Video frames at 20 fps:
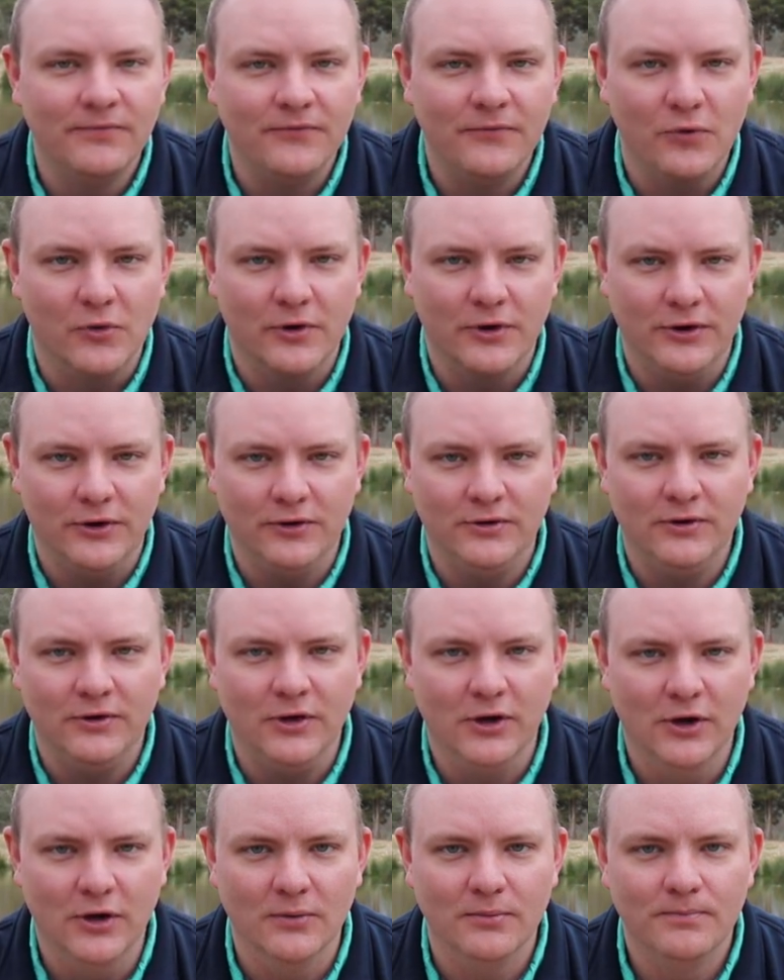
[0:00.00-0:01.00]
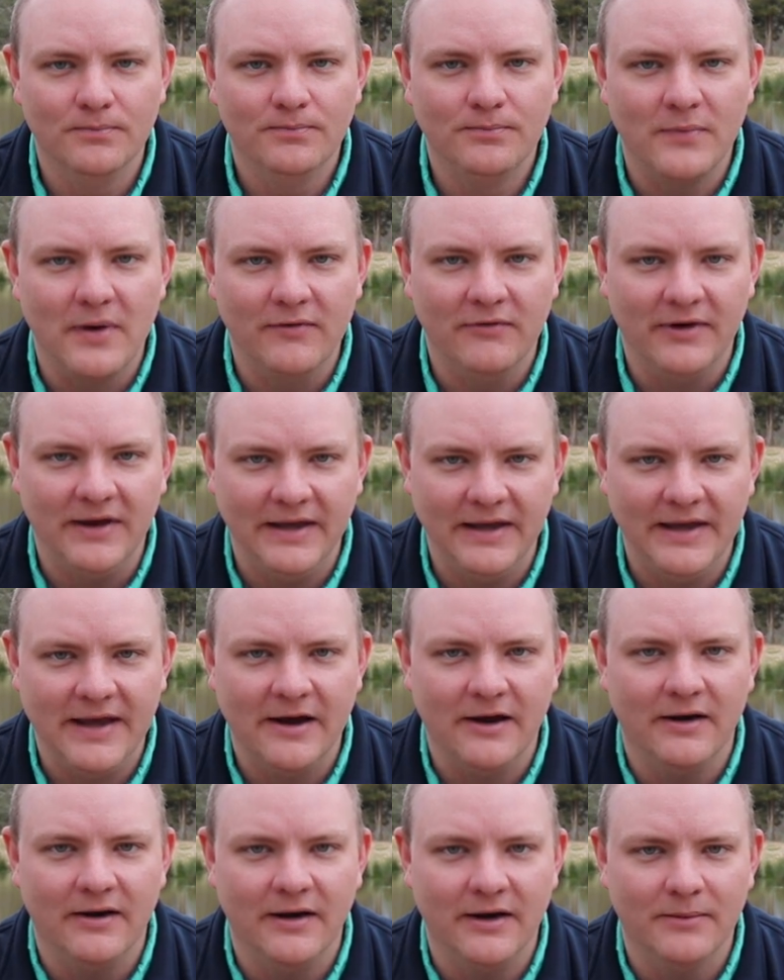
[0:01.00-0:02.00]
for, you know, everyday
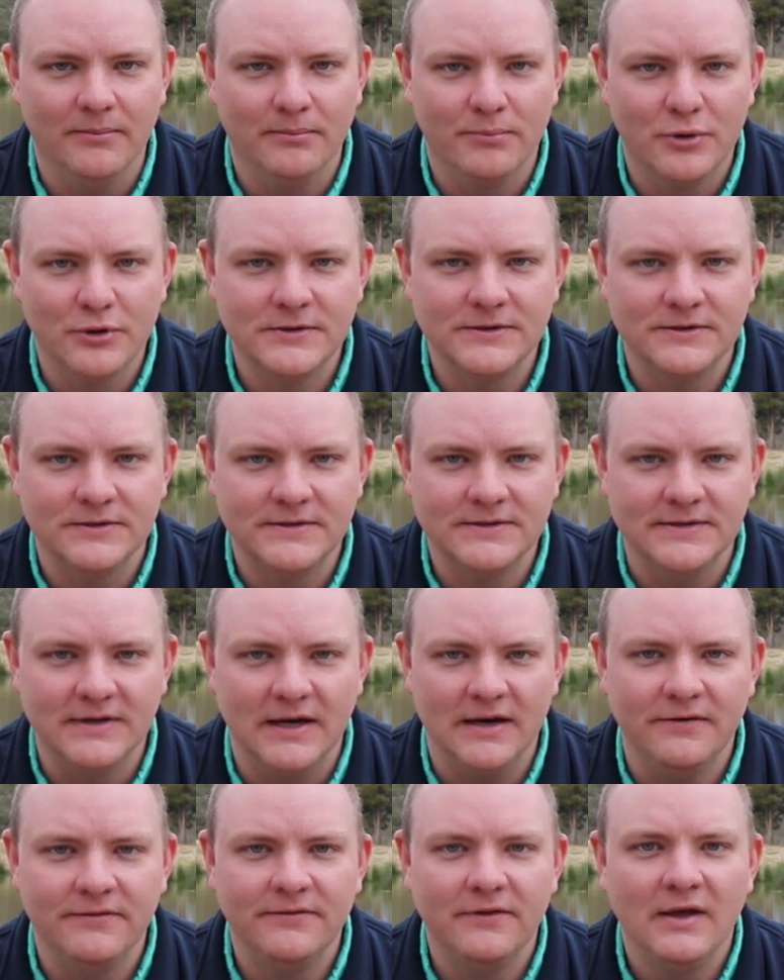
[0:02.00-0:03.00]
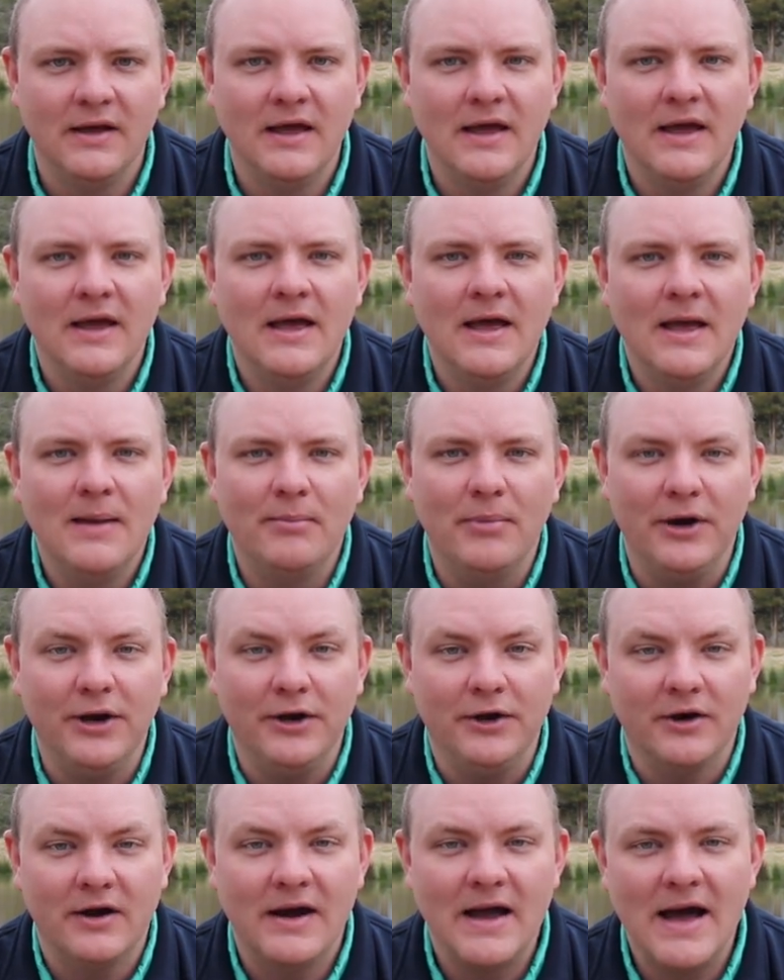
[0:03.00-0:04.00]
carry and personal stuff. But
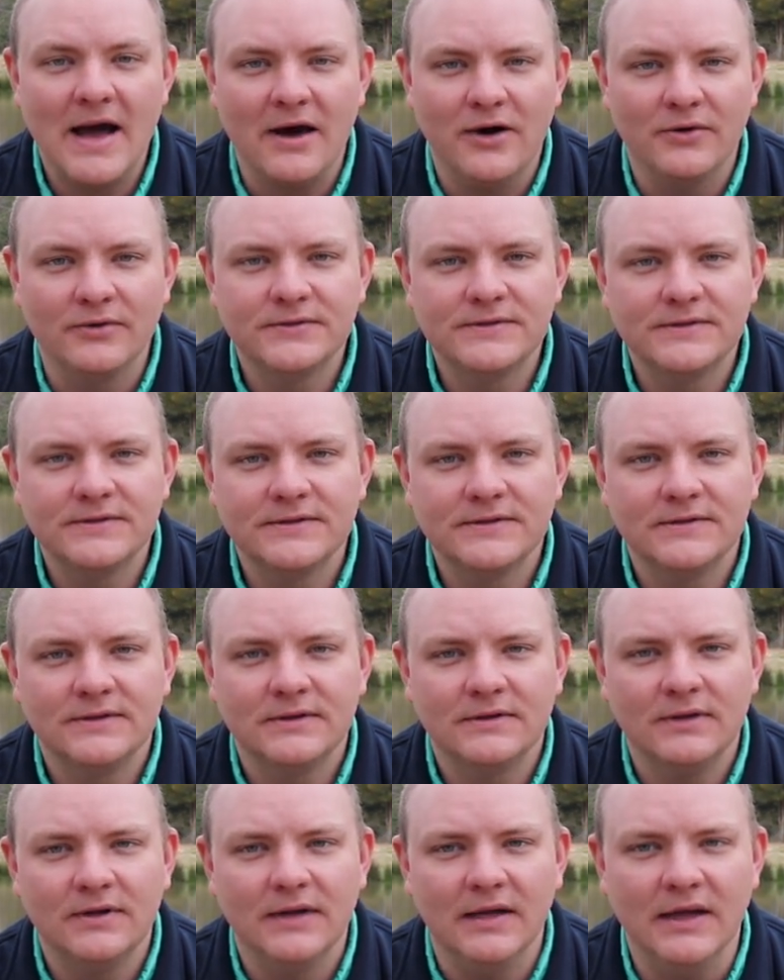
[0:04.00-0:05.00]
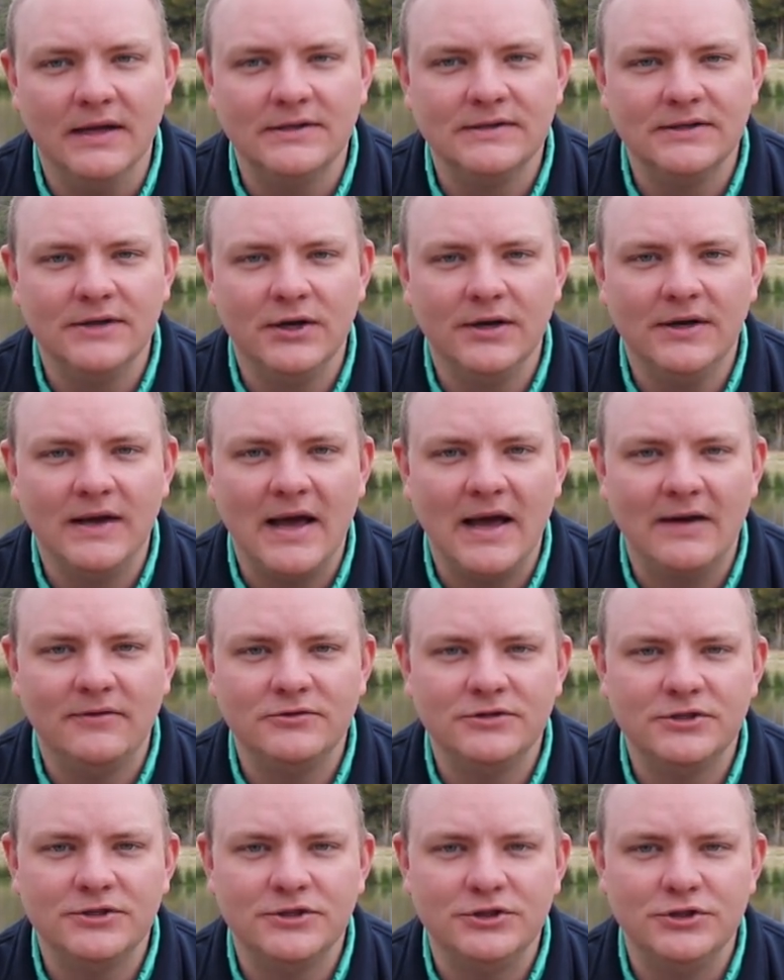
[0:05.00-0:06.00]
in your house, it's good to have
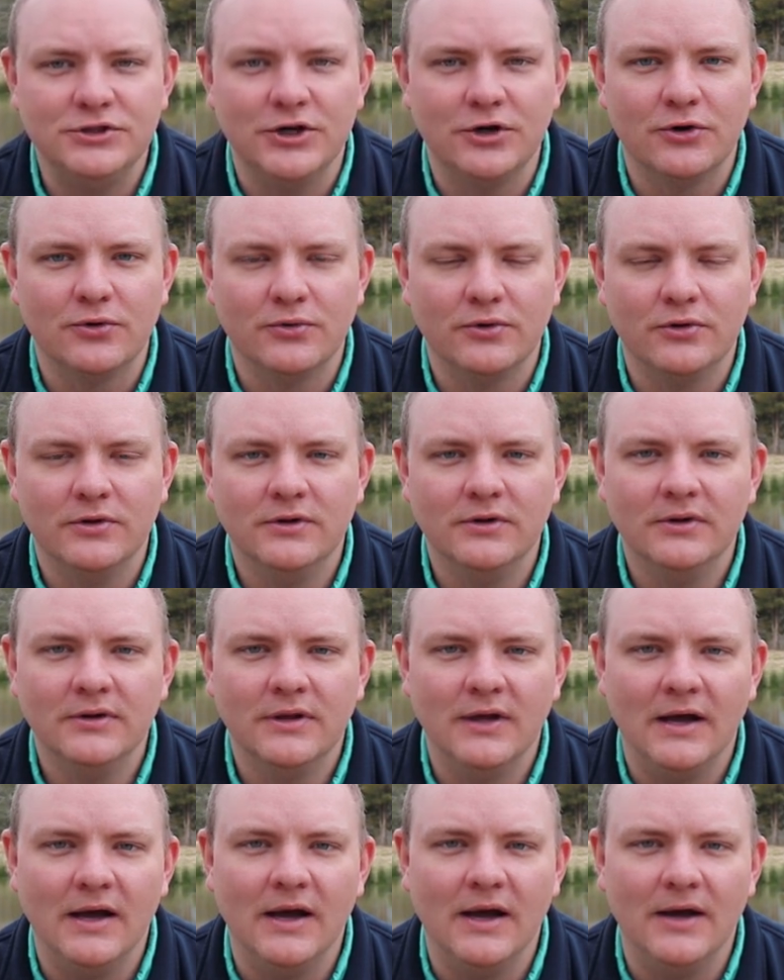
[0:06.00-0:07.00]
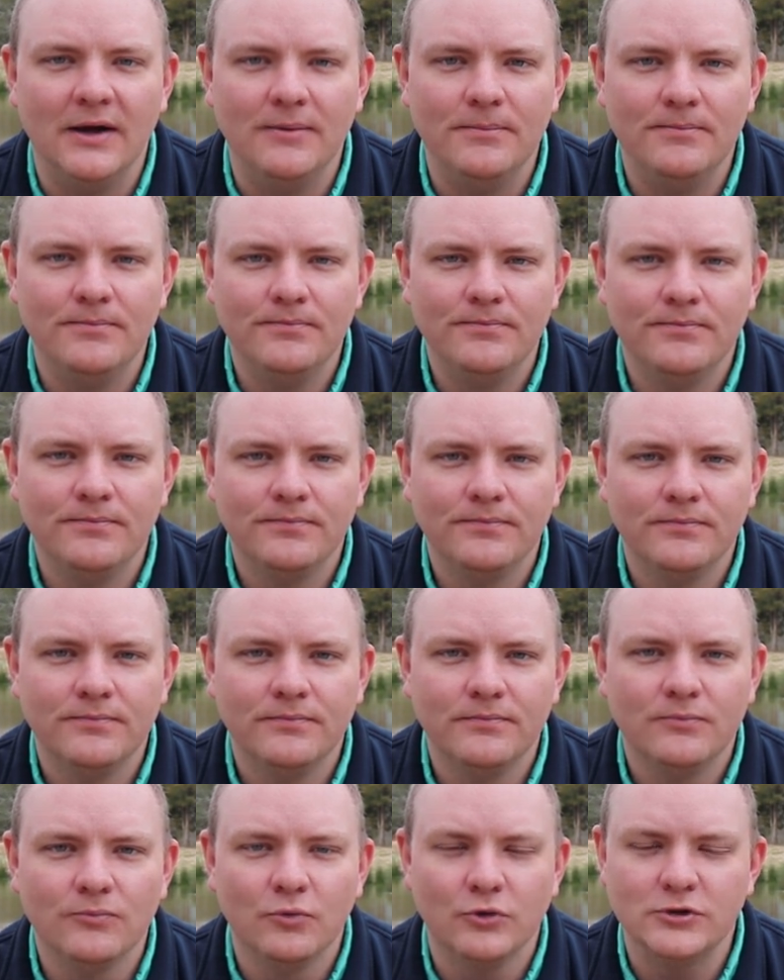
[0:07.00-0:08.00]
just general um,
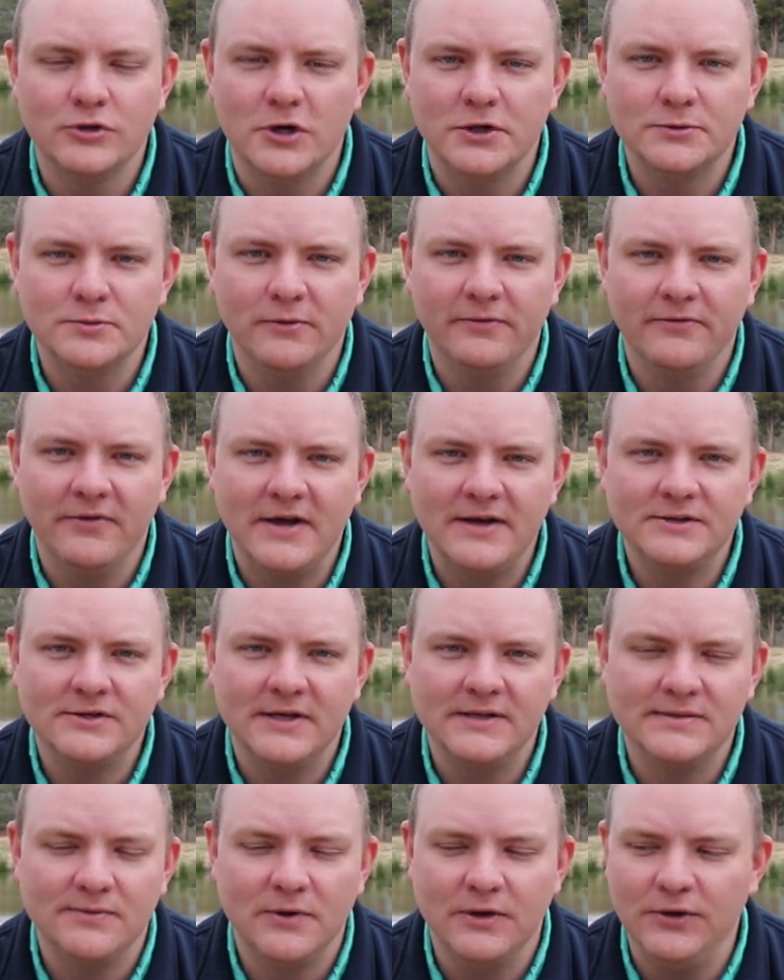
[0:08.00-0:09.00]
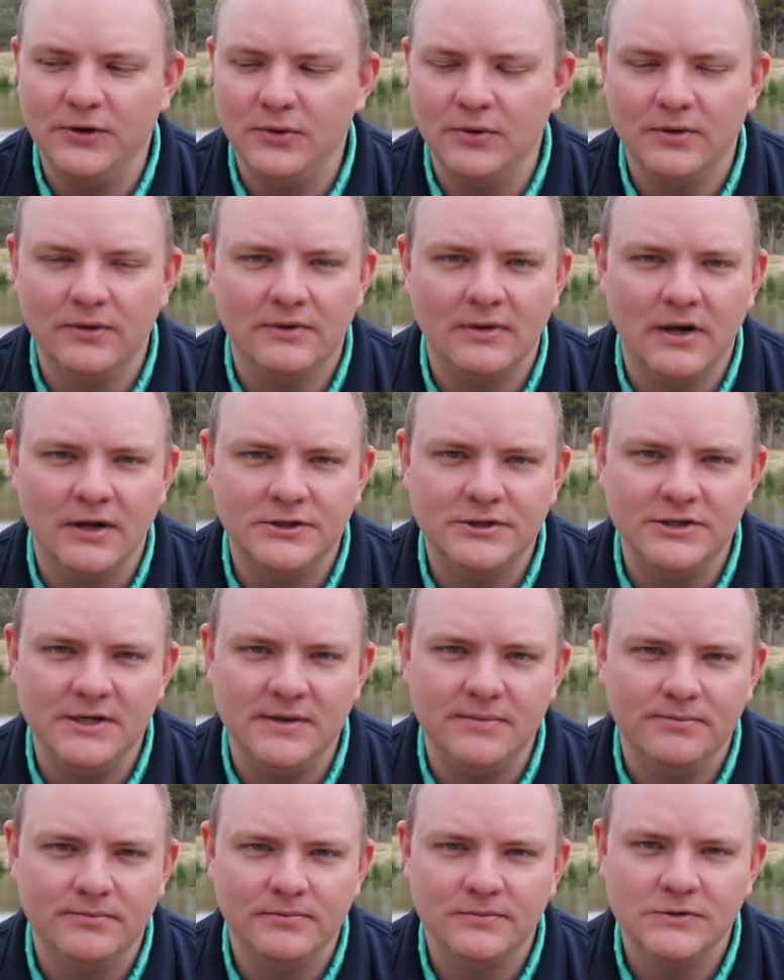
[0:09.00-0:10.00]
rechargeable flashlights. I'm gonna do a, a
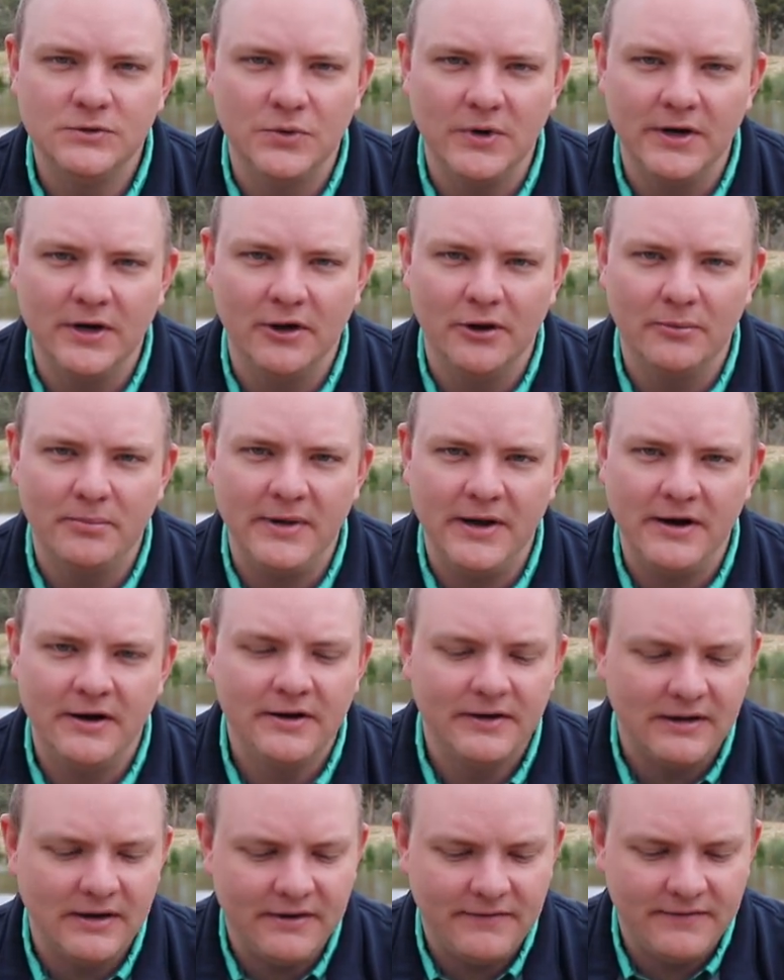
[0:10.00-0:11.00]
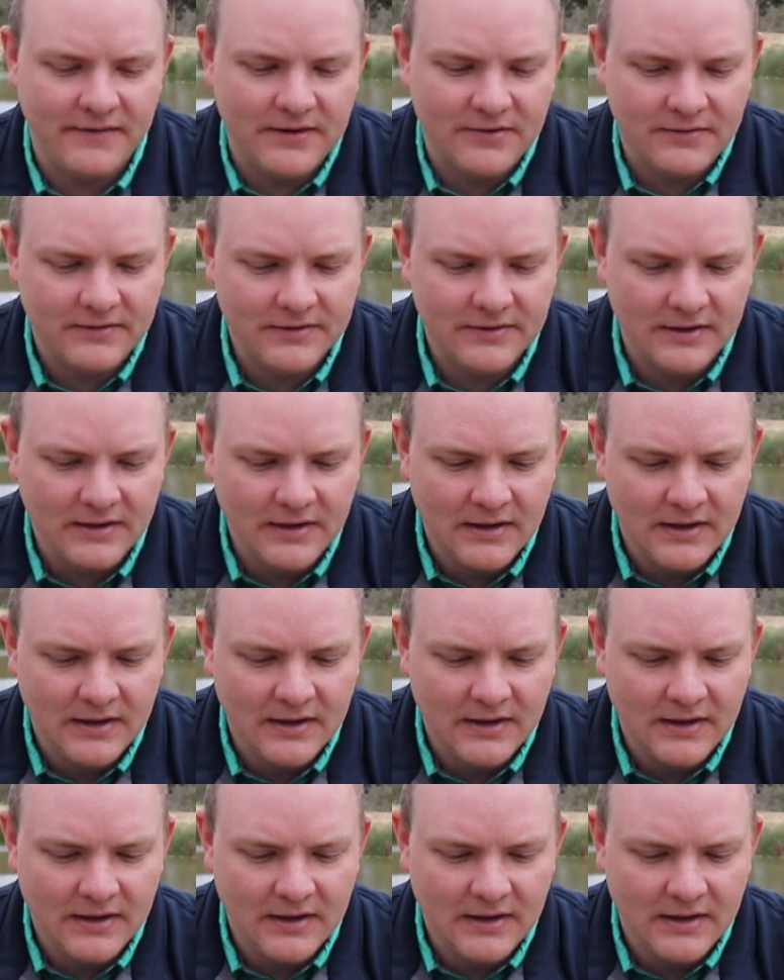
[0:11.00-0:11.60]
cheap $20 pair that I found.